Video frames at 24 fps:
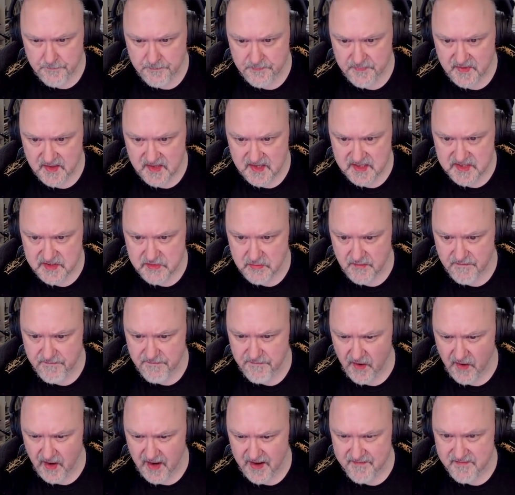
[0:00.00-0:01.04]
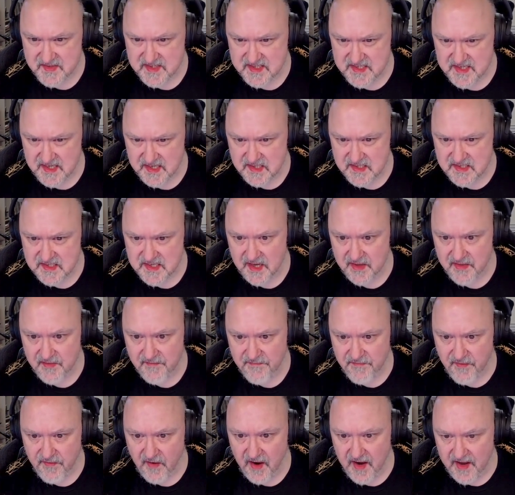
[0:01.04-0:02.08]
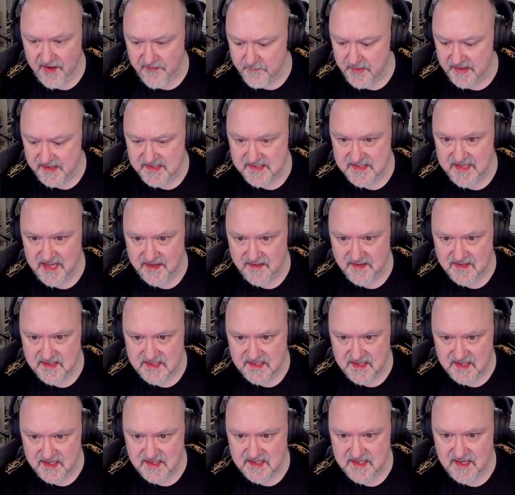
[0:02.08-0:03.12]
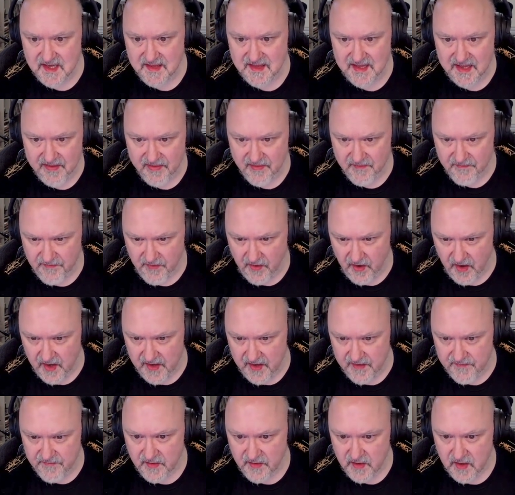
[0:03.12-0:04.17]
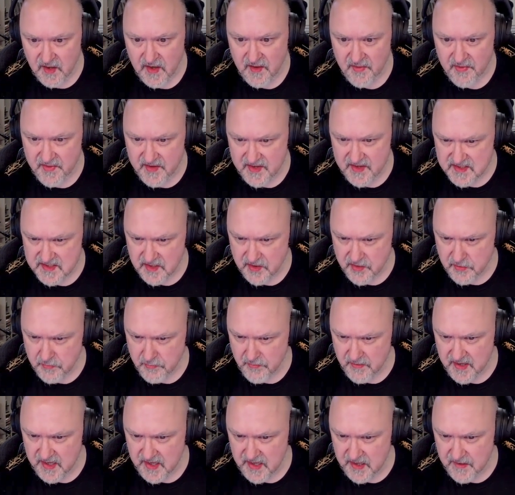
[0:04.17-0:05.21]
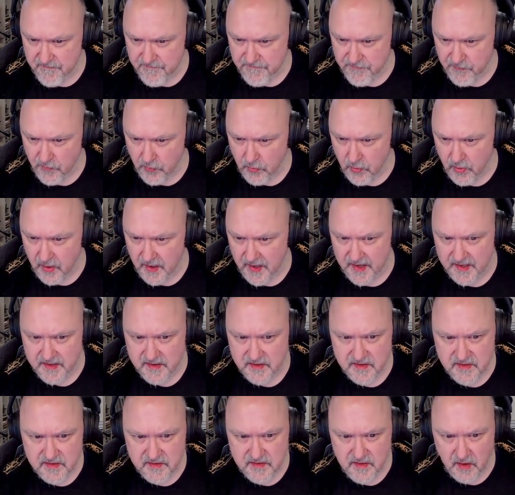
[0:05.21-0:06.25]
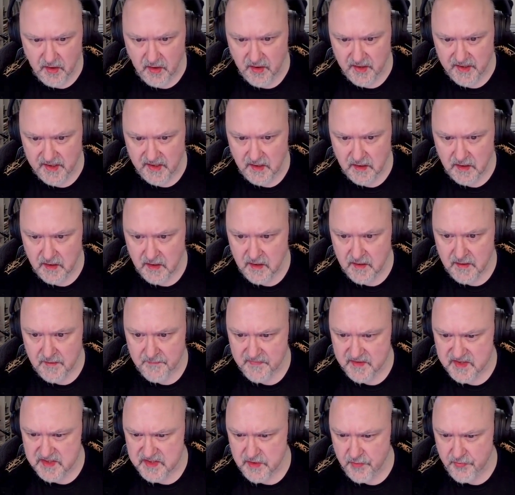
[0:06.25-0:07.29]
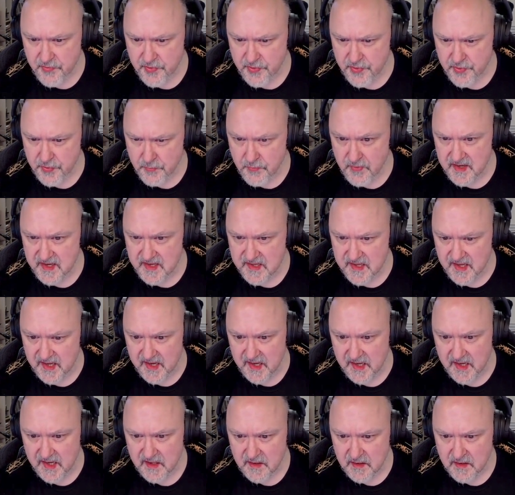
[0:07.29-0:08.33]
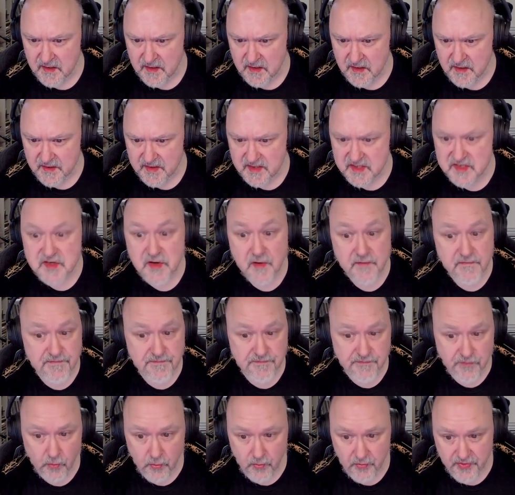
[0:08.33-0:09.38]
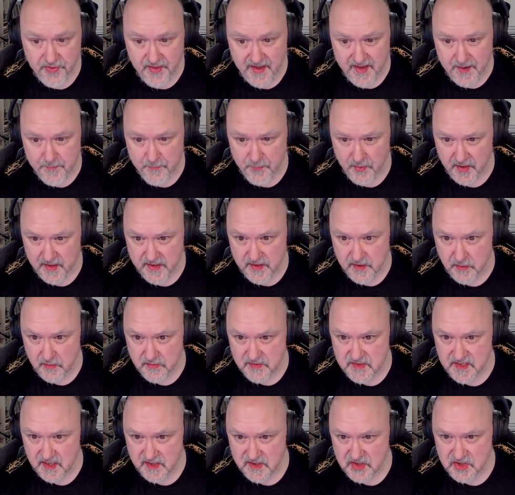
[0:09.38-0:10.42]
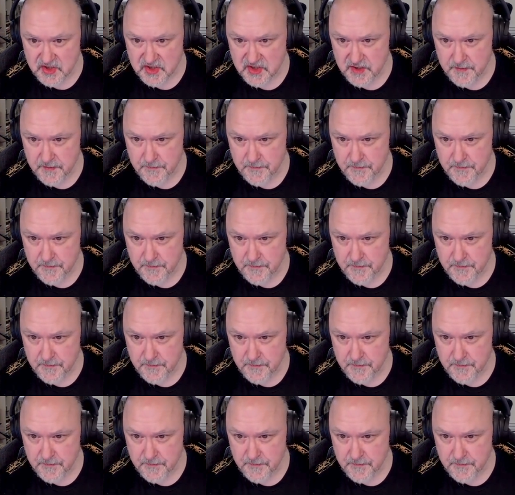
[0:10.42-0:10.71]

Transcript: These are a 5, 6, and the 5 makes that the 6 and that the 5. These are 3, 4, and 9. There's no 3 there. There's no 4 there by no touch.